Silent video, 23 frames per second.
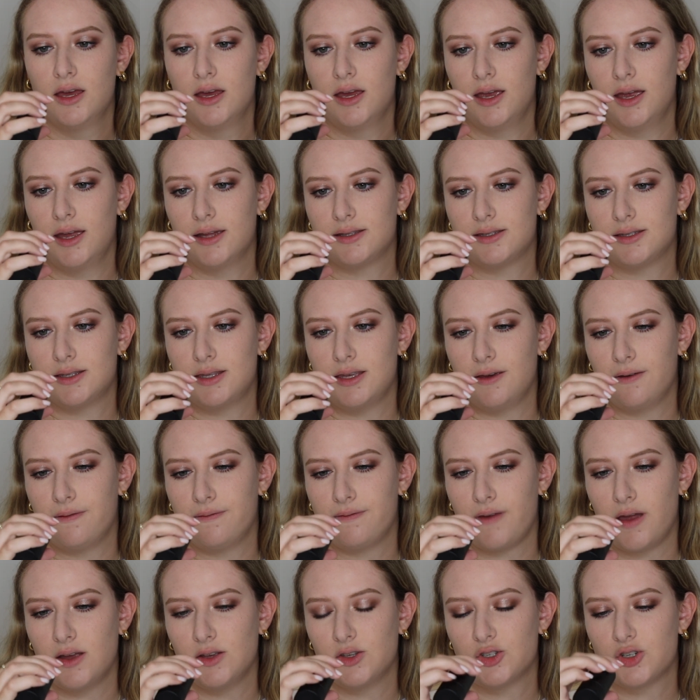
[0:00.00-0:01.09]
It's the
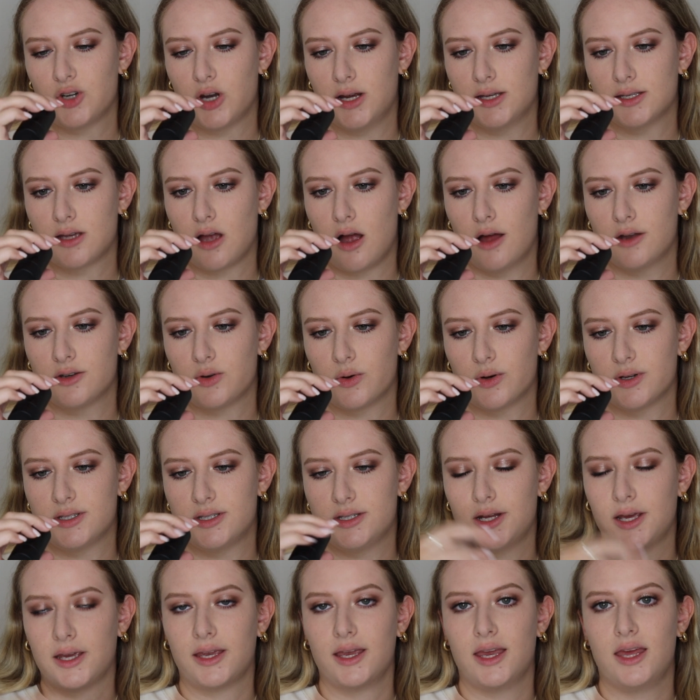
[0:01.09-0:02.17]
Phase Trace Contour
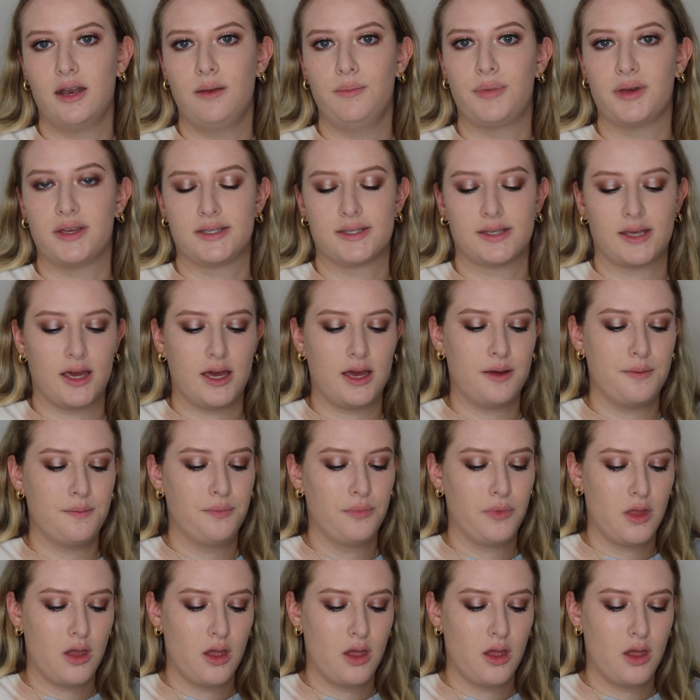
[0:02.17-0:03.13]
Stick in Biscuit.